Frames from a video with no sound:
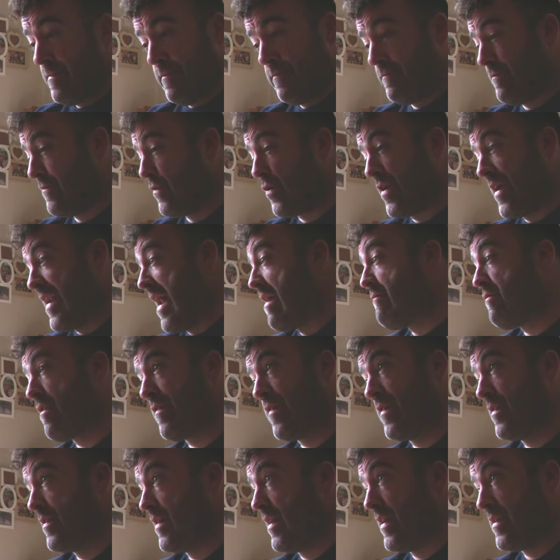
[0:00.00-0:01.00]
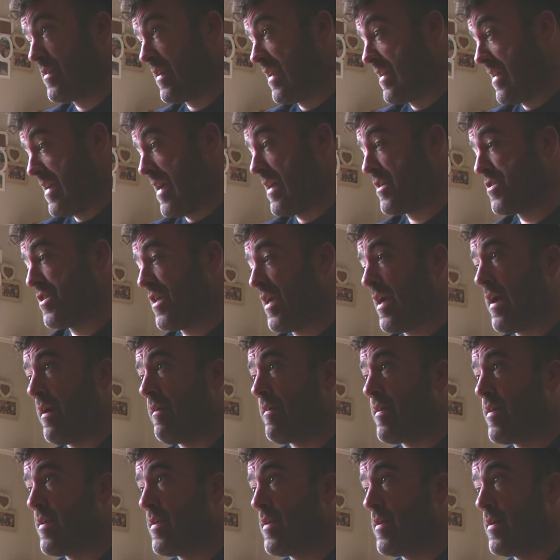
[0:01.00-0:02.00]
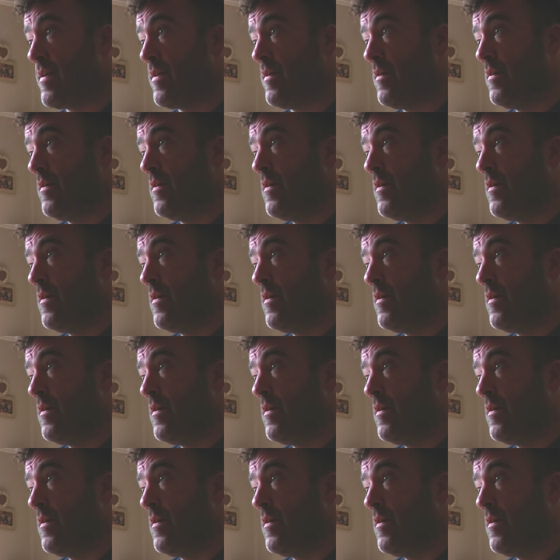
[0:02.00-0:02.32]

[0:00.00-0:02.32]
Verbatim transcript: fucking everything. It's like cash and carry in there.